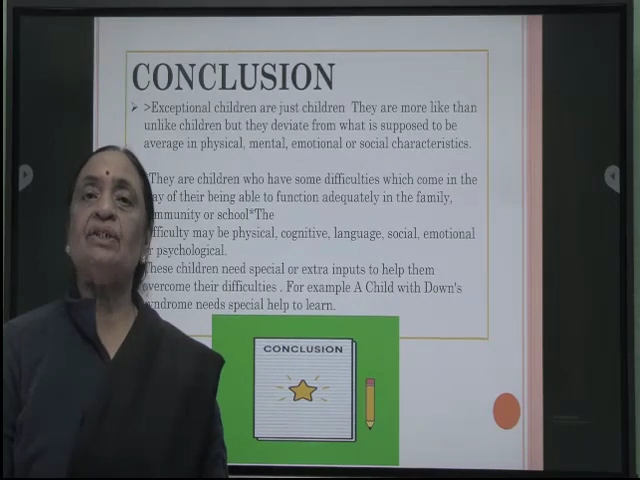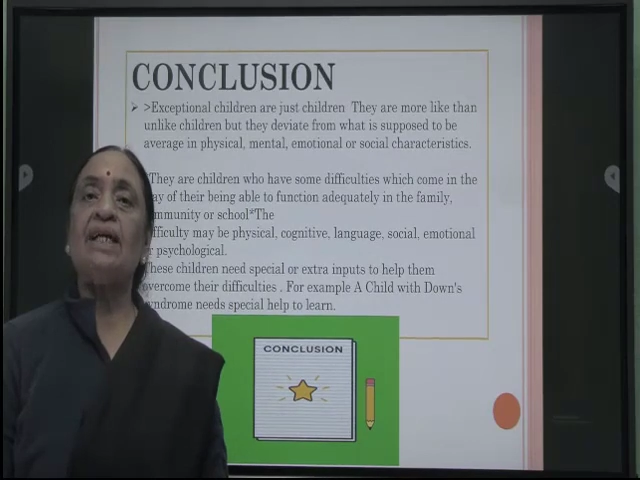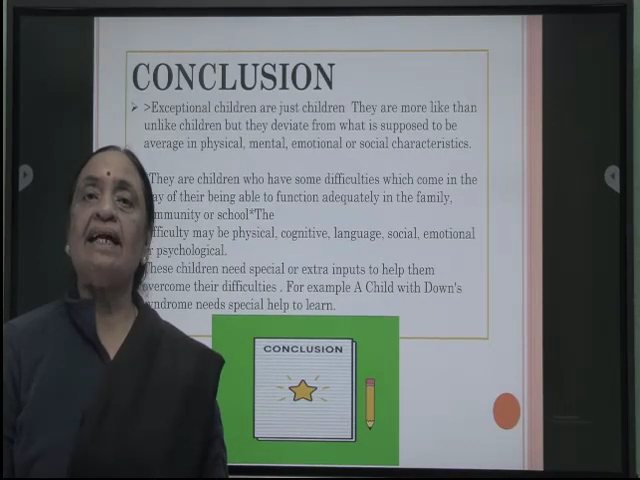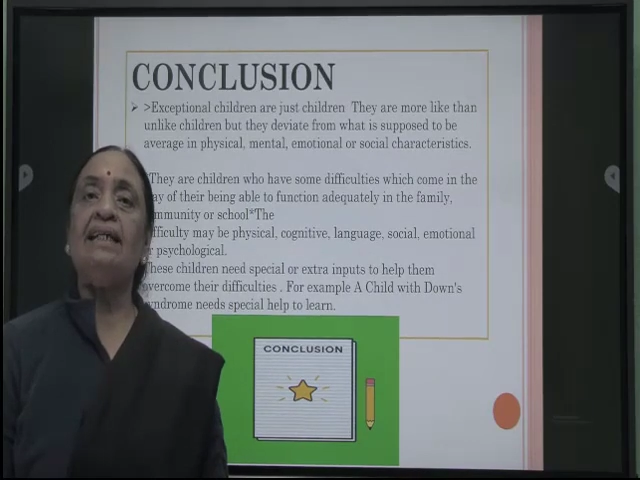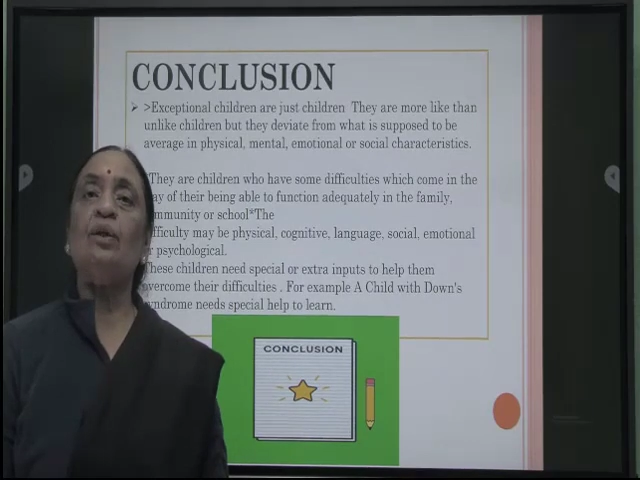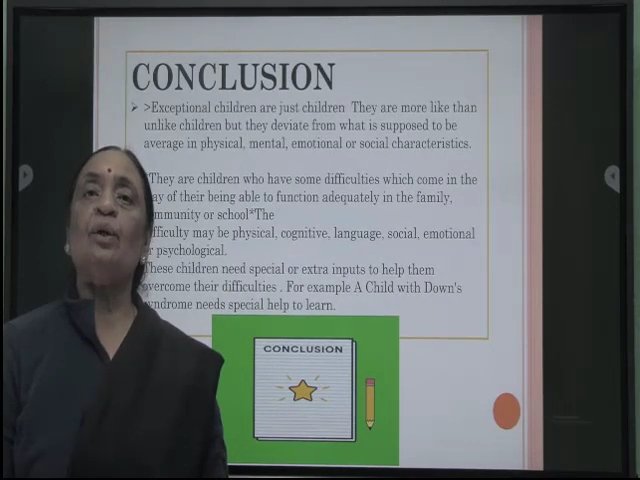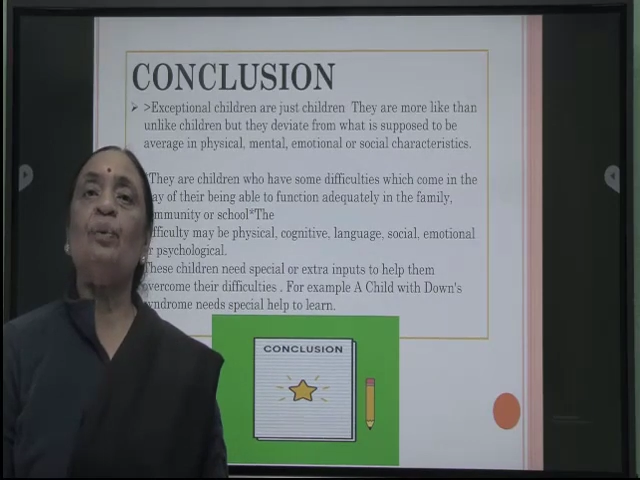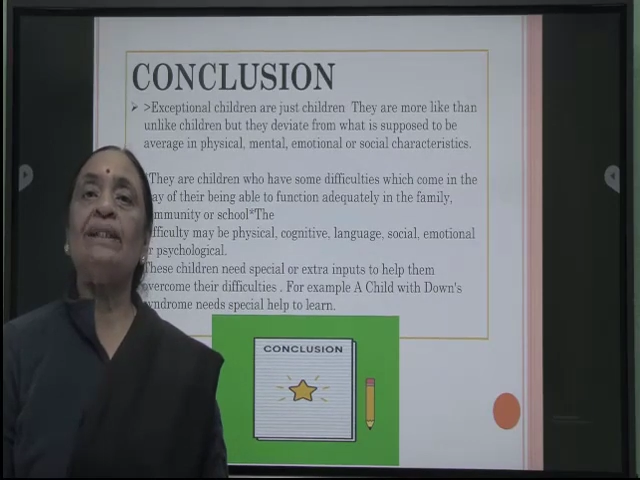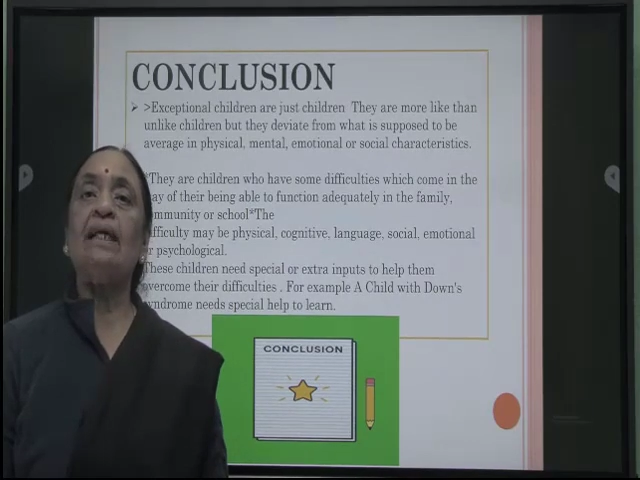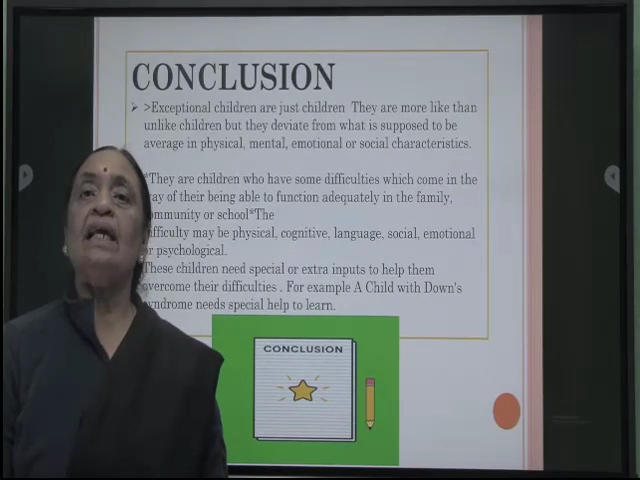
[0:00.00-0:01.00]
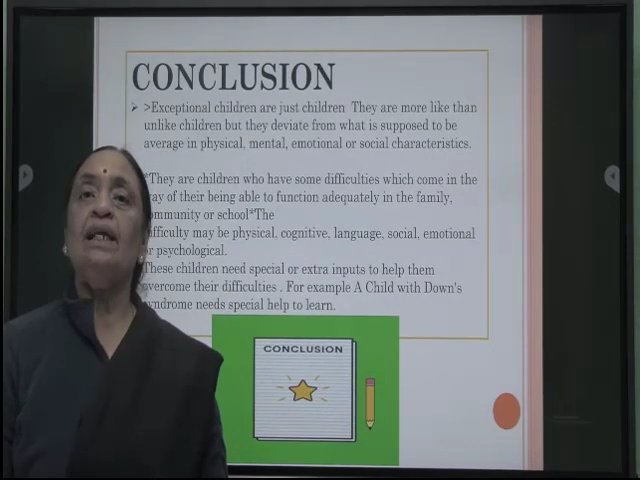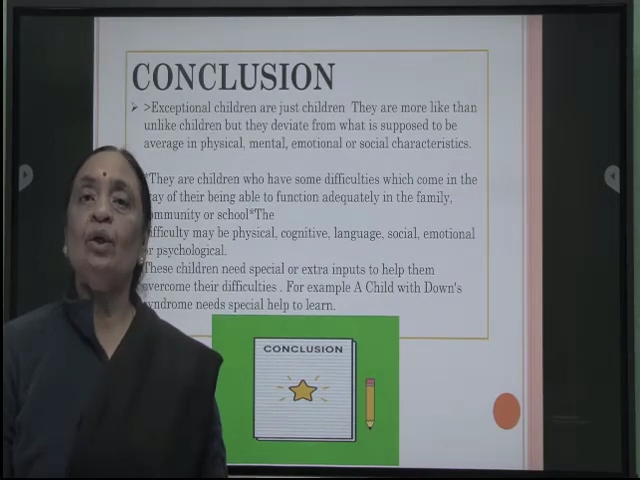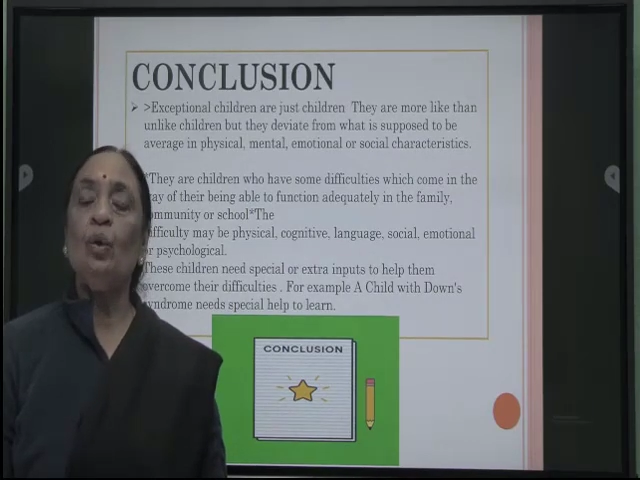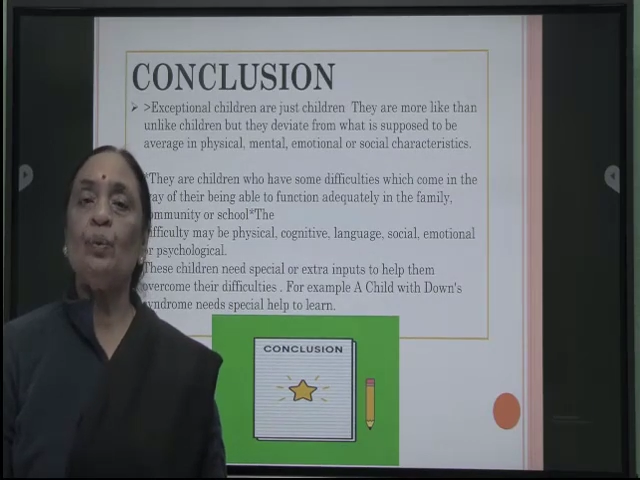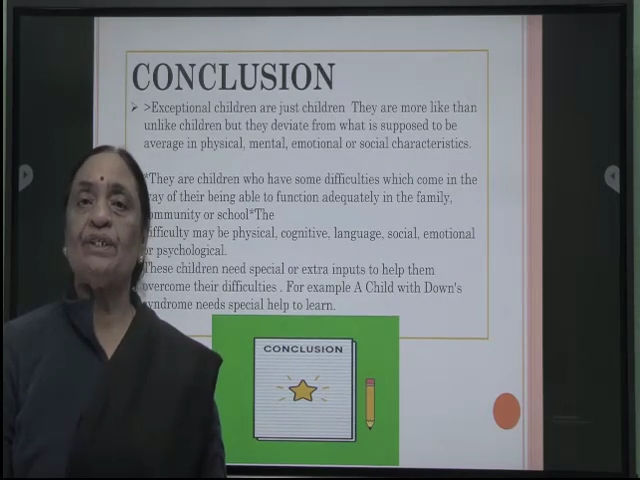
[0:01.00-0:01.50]
a child with
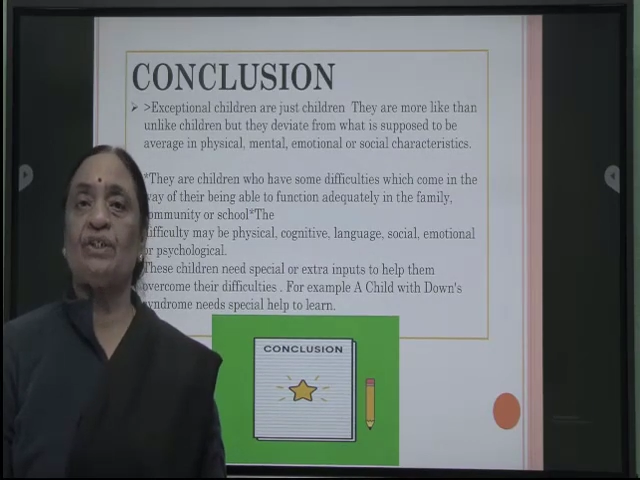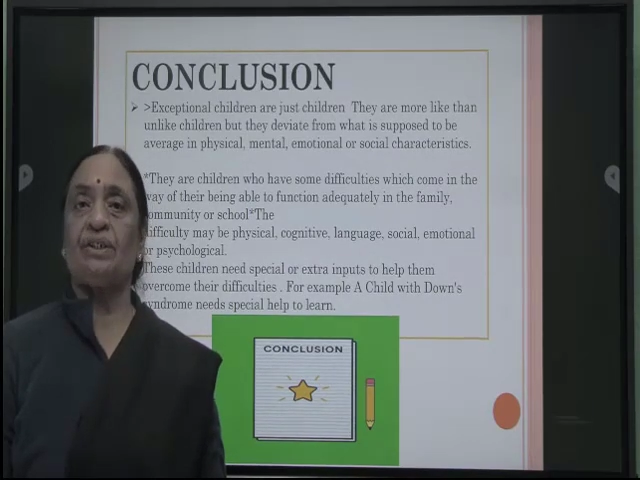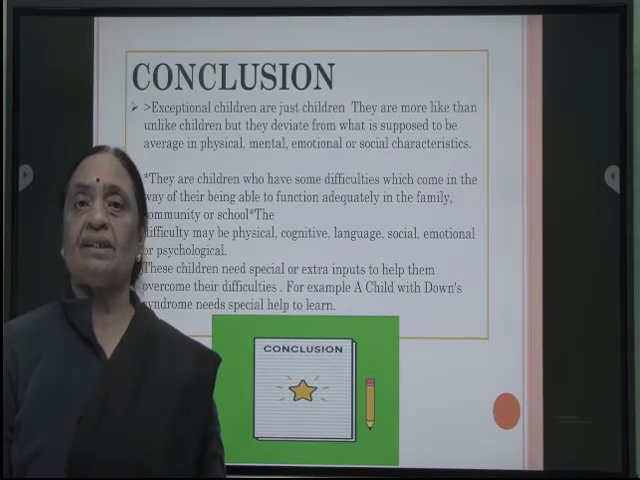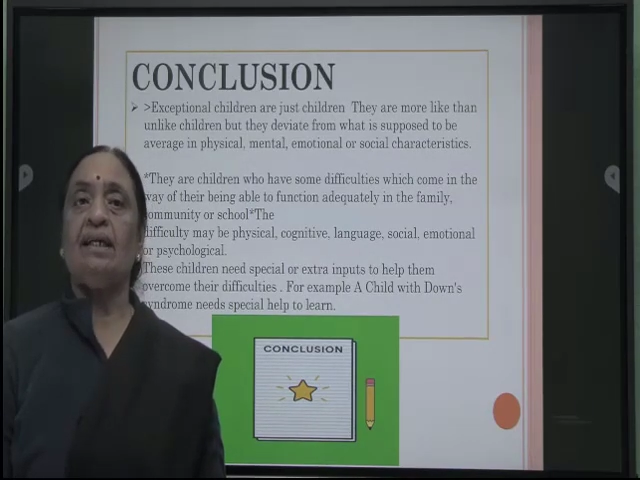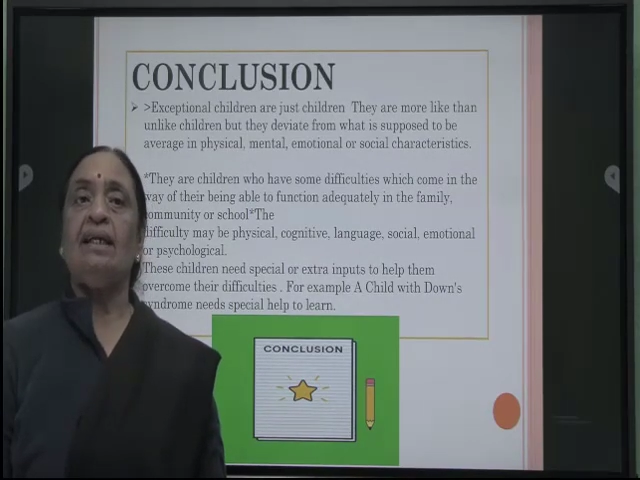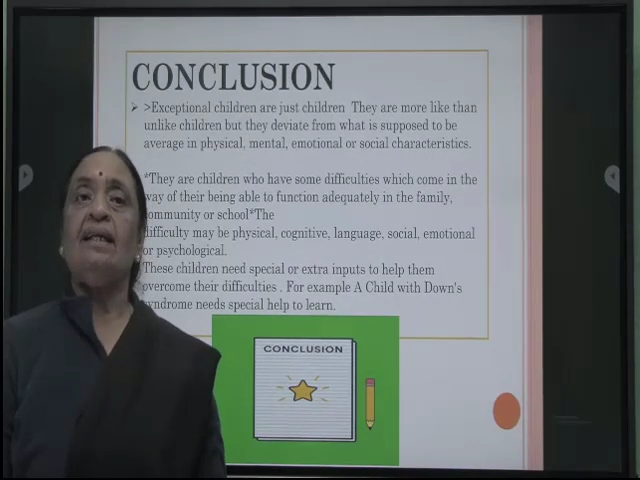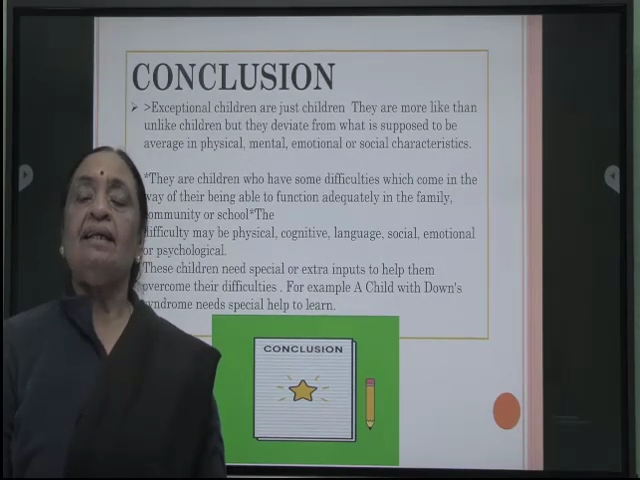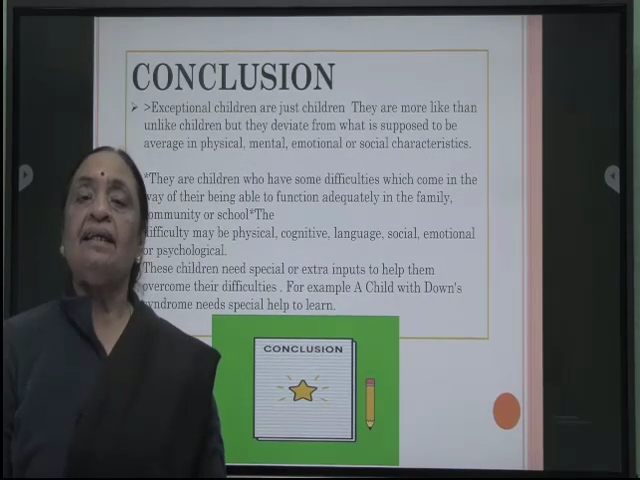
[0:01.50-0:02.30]
low vision,